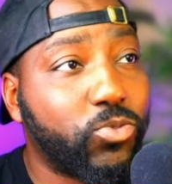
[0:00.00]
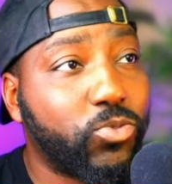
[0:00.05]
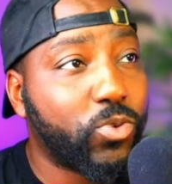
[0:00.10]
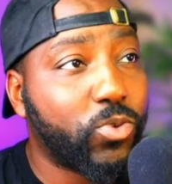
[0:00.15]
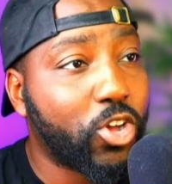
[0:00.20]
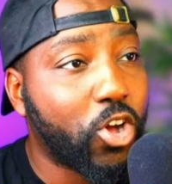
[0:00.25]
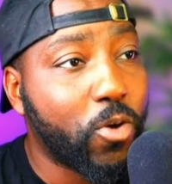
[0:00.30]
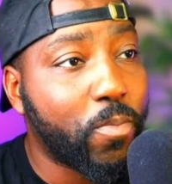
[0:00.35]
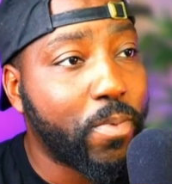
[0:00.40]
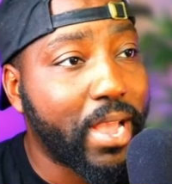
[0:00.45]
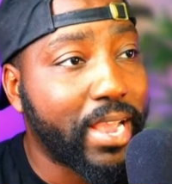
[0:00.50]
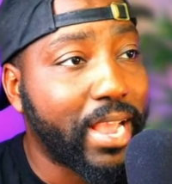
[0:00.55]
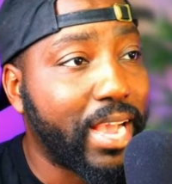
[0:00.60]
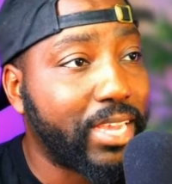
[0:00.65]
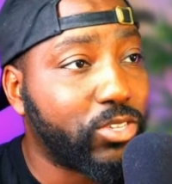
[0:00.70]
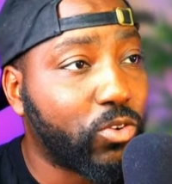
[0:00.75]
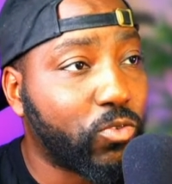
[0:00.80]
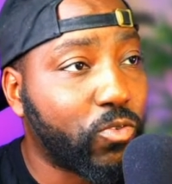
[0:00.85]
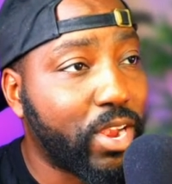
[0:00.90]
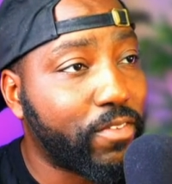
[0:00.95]
want to go back
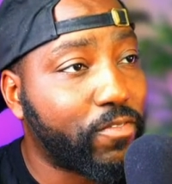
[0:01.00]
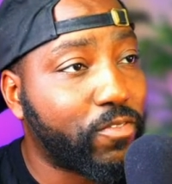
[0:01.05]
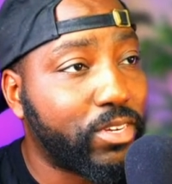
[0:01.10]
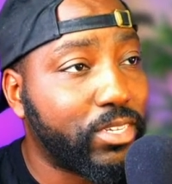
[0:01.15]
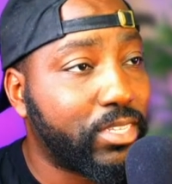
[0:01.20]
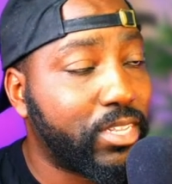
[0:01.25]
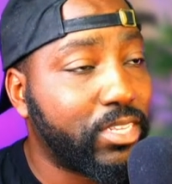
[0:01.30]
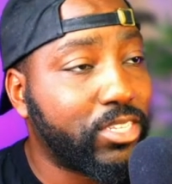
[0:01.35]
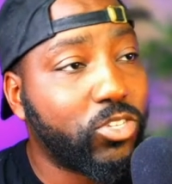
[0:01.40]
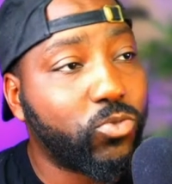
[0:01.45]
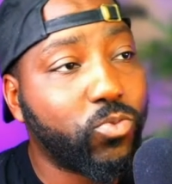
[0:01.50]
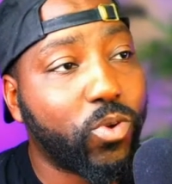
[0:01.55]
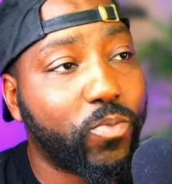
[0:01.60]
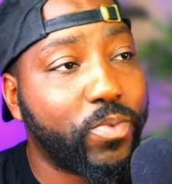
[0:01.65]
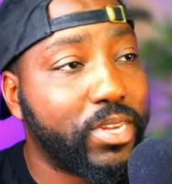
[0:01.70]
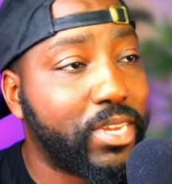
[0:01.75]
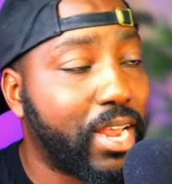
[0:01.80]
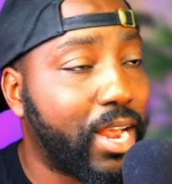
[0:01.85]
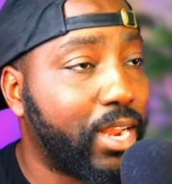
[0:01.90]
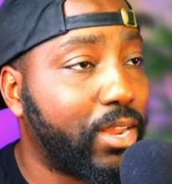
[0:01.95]
as a reference. This is what
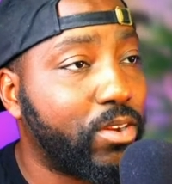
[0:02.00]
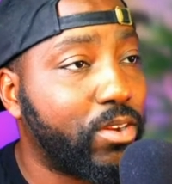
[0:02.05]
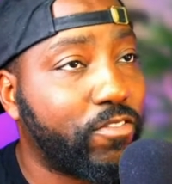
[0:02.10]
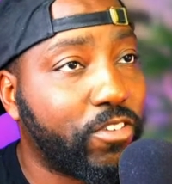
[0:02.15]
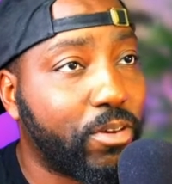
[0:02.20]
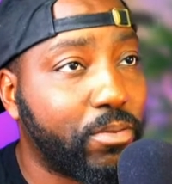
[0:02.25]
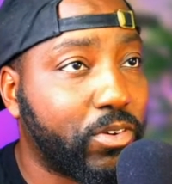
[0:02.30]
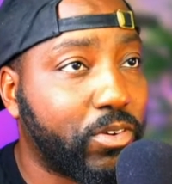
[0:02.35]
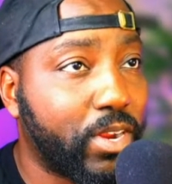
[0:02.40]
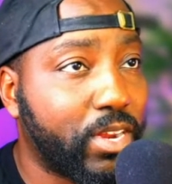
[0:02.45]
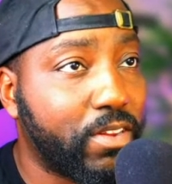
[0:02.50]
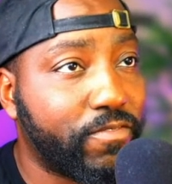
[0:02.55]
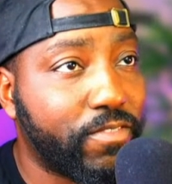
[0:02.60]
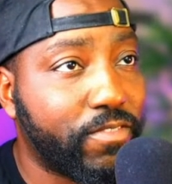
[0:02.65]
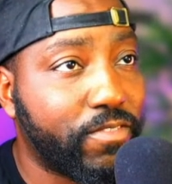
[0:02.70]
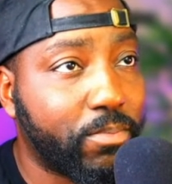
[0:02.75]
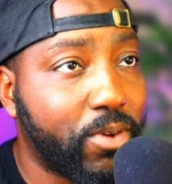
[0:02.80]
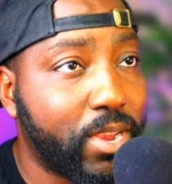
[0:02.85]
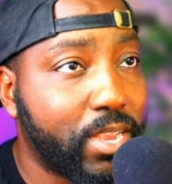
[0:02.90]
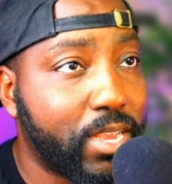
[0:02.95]
we downloaded from Creative
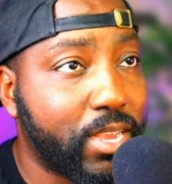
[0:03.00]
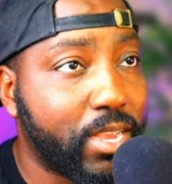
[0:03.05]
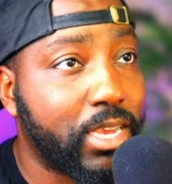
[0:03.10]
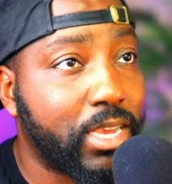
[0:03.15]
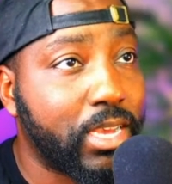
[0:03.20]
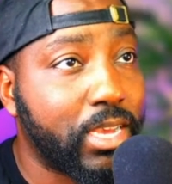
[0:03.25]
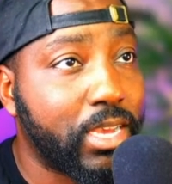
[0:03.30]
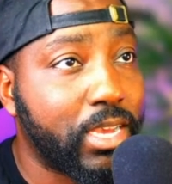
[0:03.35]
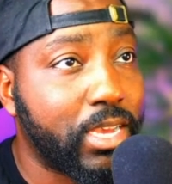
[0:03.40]
Fabrica.